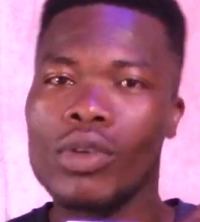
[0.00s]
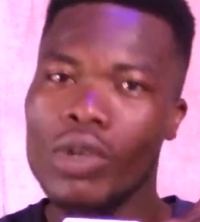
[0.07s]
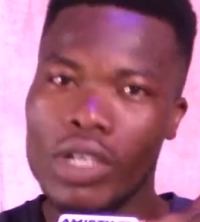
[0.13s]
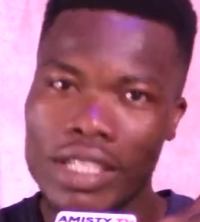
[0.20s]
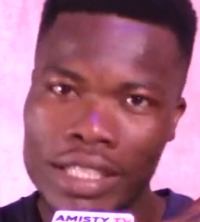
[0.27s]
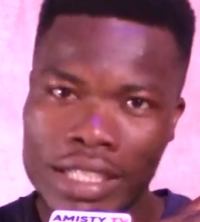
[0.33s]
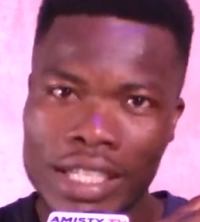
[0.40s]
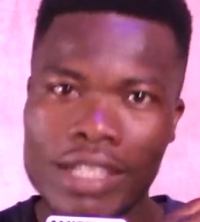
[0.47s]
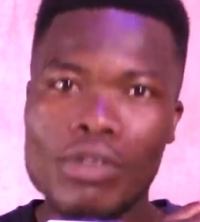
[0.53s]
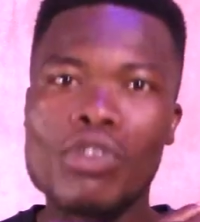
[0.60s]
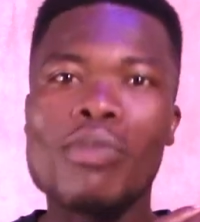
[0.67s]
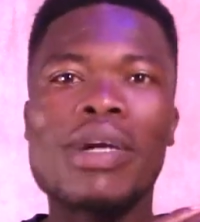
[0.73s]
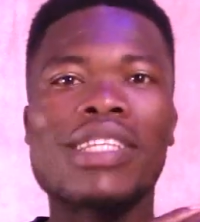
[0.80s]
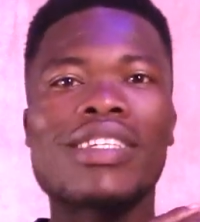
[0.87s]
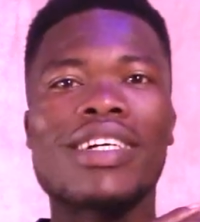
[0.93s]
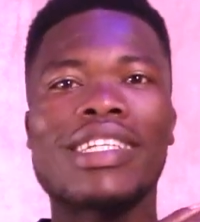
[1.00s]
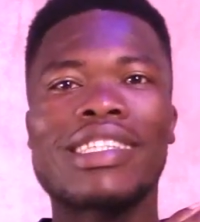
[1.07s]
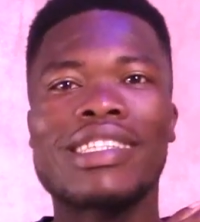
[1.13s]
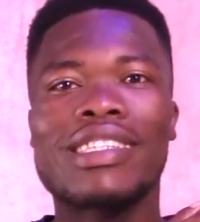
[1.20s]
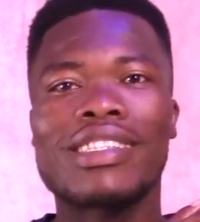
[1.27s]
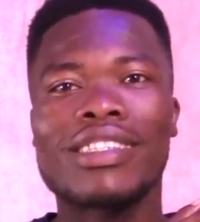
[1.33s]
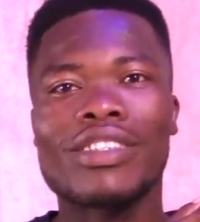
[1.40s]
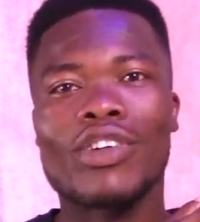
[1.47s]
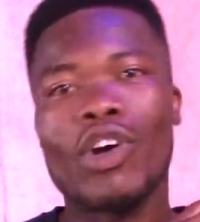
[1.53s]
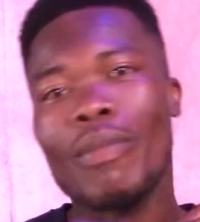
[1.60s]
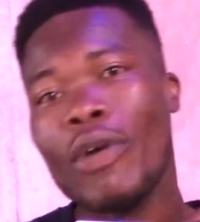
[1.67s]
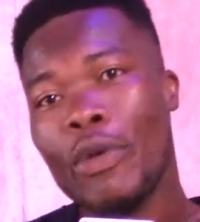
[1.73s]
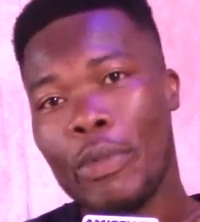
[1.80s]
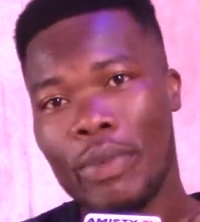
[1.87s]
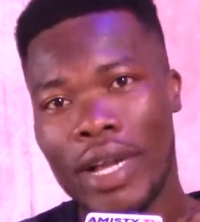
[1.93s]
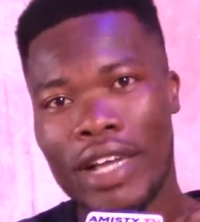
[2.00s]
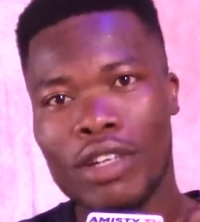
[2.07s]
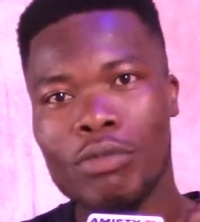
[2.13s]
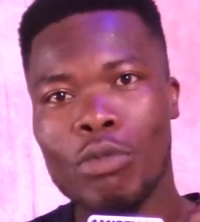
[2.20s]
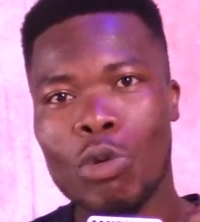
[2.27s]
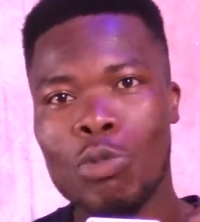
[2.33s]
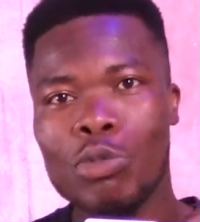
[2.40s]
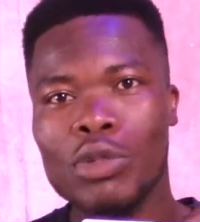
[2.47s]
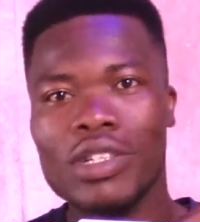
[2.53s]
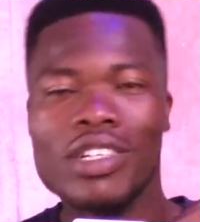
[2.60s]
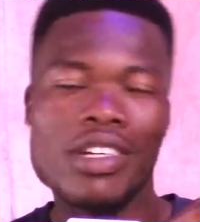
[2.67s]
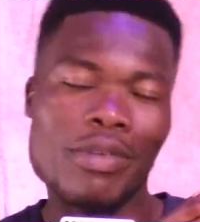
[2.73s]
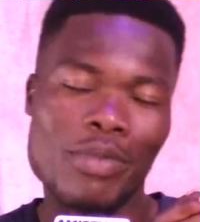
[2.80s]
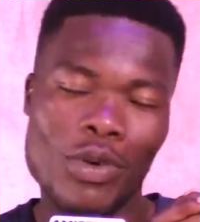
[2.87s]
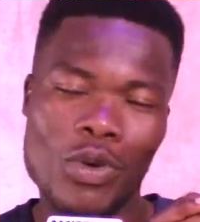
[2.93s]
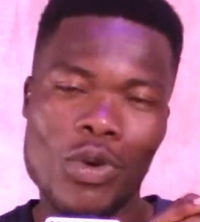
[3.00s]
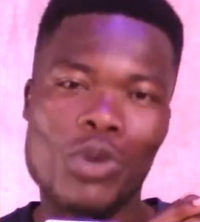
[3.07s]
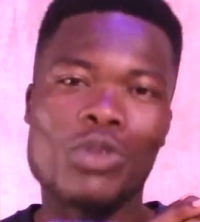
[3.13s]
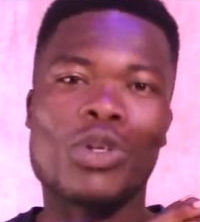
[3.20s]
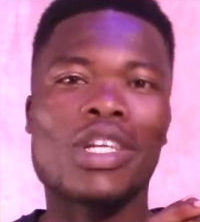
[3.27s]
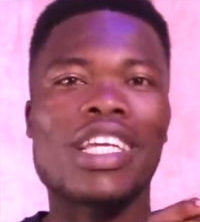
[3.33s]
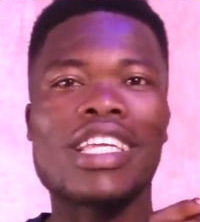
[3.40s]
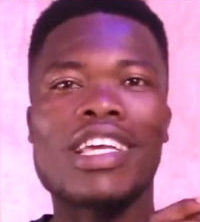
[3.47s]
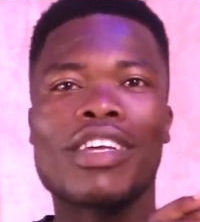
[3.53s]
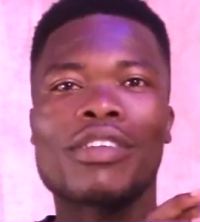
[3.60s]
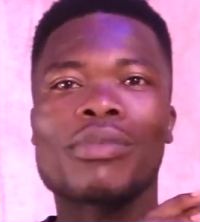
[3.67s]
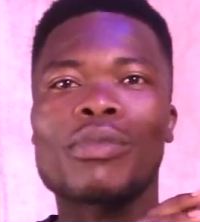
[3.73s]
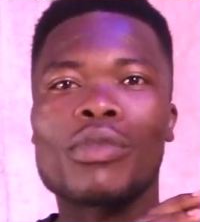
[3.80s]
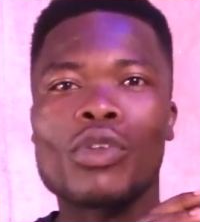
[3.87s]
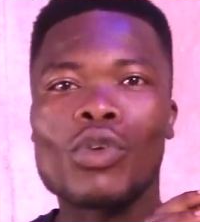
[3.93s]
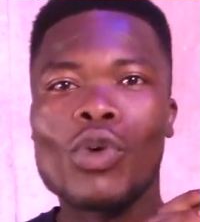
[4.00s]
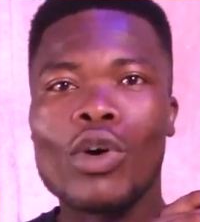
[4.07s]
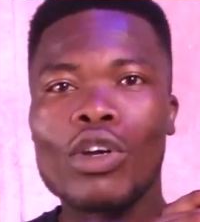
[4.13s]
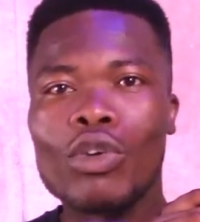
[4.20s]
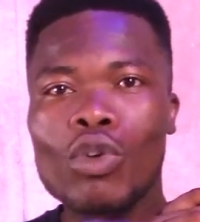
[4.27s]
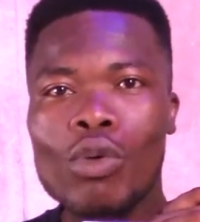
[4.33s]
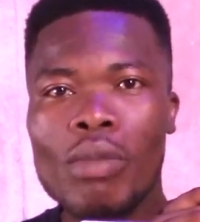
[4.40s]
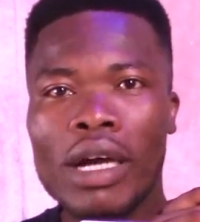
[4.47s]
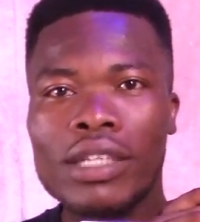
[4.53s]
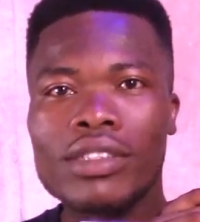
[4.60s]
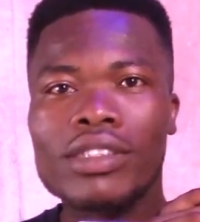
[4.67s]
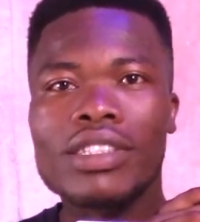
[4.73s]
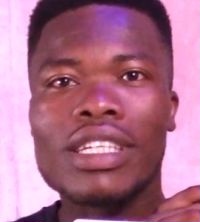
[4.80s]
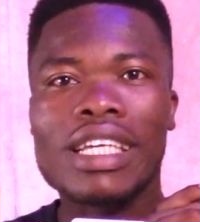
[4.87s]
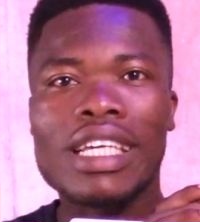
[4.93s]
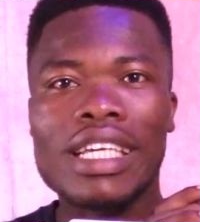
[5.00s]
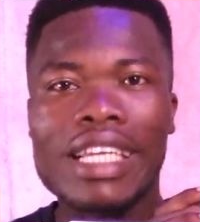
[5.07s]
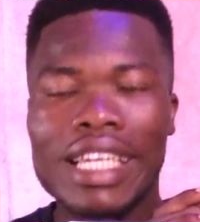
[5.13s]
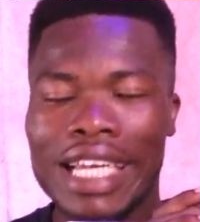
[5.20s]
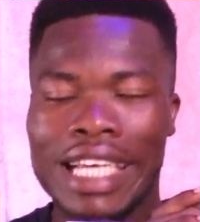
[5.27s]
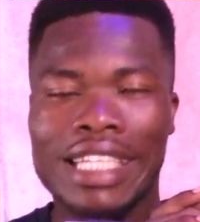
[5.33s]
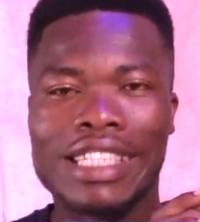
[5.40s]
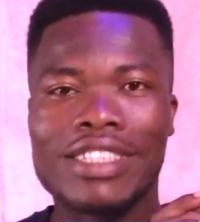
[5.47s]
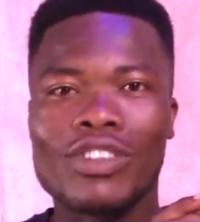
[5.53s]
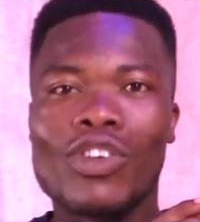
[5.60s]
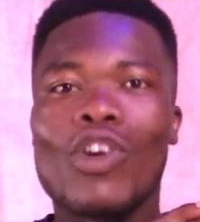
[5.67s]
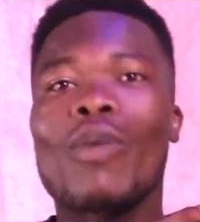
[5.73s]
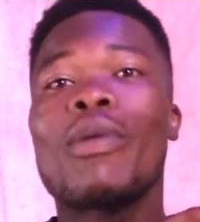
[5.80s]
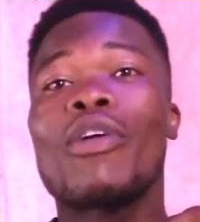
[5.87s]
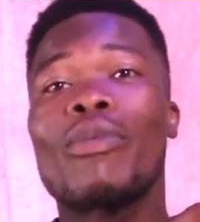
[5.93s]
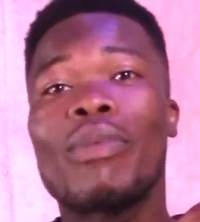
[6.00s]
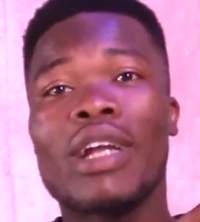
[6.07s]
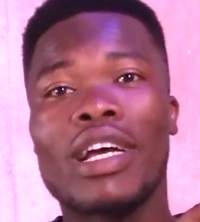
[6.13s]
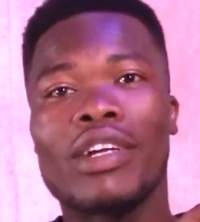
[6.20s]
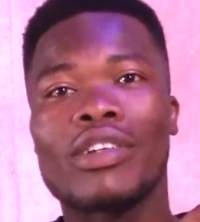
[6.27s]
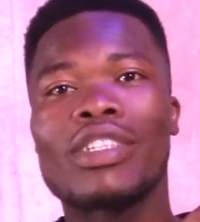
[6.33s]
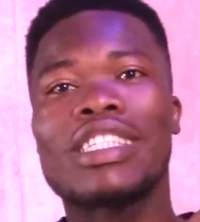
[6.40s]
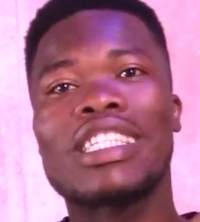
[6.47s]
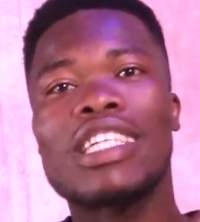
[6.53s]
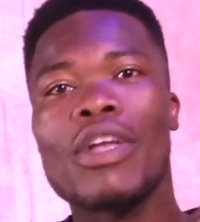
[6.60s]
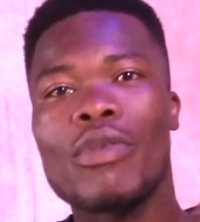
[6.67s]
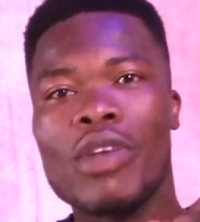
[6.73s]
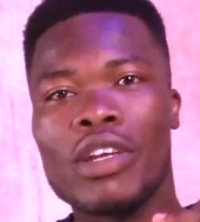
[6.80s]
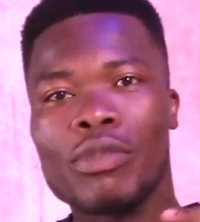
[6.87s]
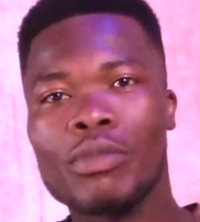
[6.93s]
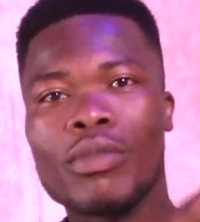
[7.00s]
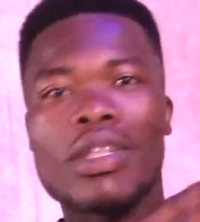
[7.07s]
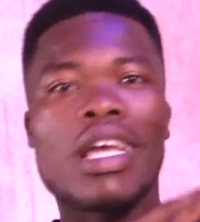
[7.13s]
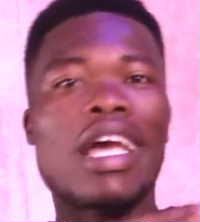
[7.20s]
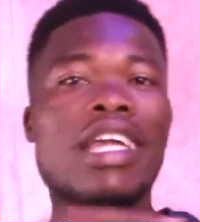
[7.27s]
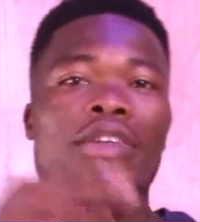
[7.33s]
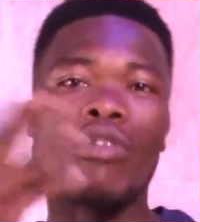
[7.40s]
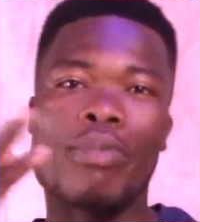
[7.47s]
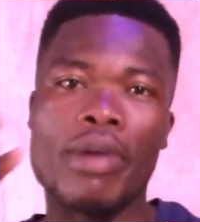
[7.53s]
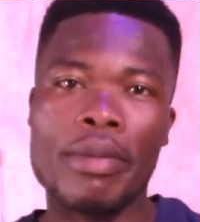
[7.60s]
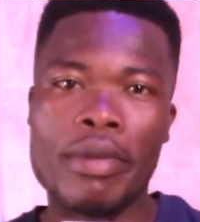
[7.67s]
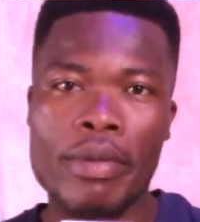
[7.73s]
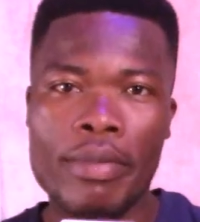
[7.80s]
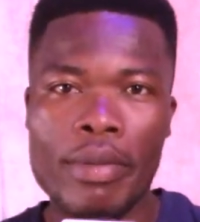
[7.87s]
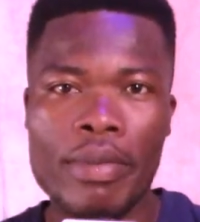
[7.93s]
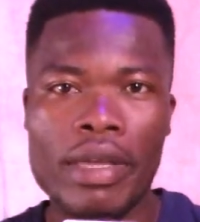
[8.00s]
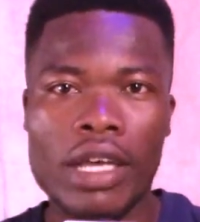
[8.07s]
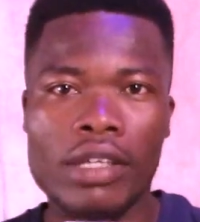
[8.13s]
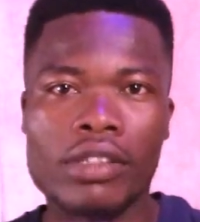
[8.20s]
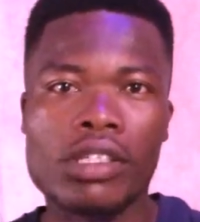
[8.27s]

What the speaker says: Yet no matter it is, Obama reply no boom. Because only the or no man's land. Obama reply no. Did you check any repair baby baby?